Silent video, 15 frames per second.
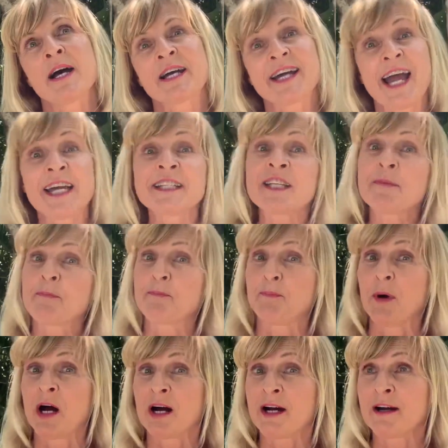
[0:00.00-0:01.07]
guided
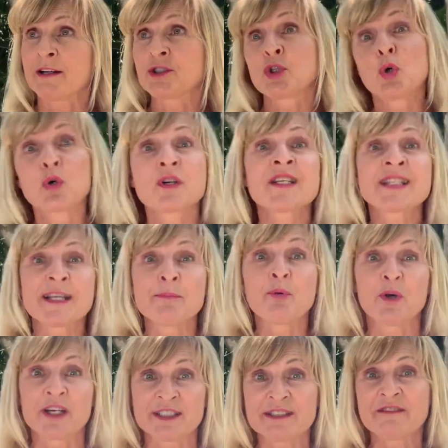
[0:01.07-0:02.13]
tours in
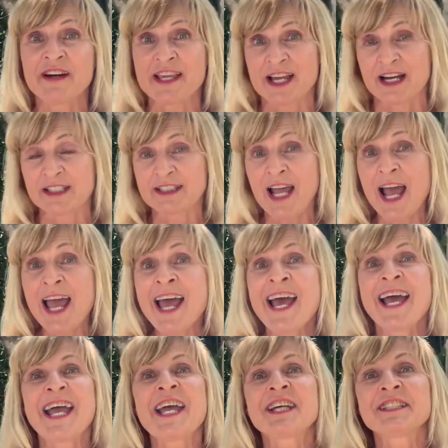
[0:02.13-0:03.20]
Puerto Vallarta,
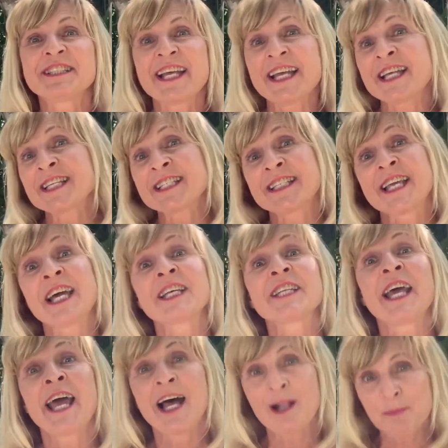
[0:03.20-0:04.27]
and this can
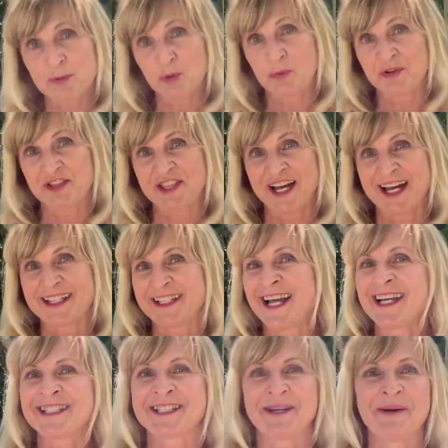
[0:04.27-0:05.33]
help you with that.
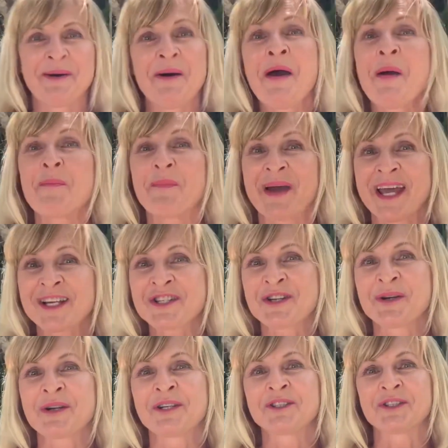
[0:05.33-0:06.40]
So make
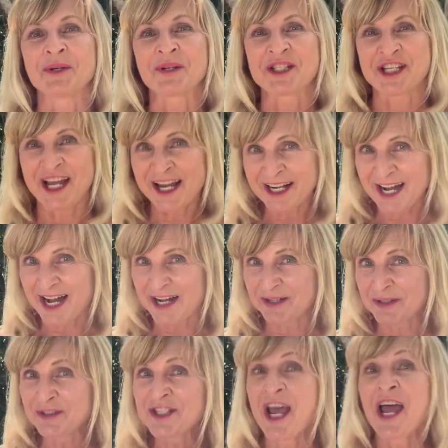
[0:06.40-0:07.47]
sure to check
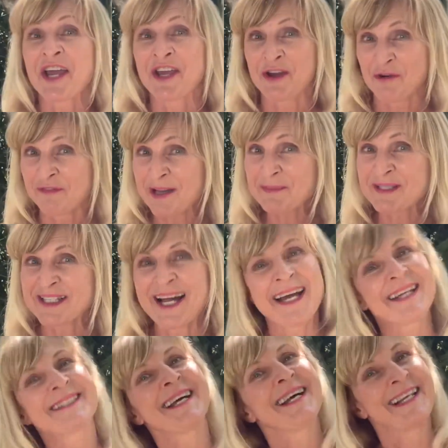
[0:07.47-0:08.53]
out her
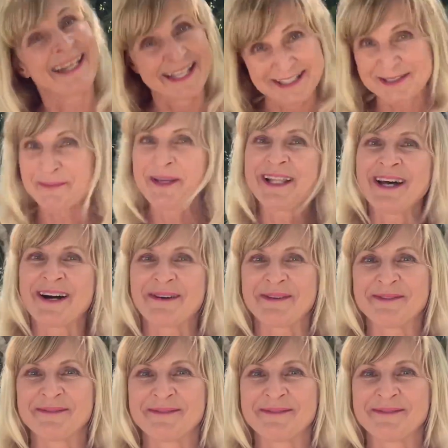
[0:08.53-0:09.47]
website linked below.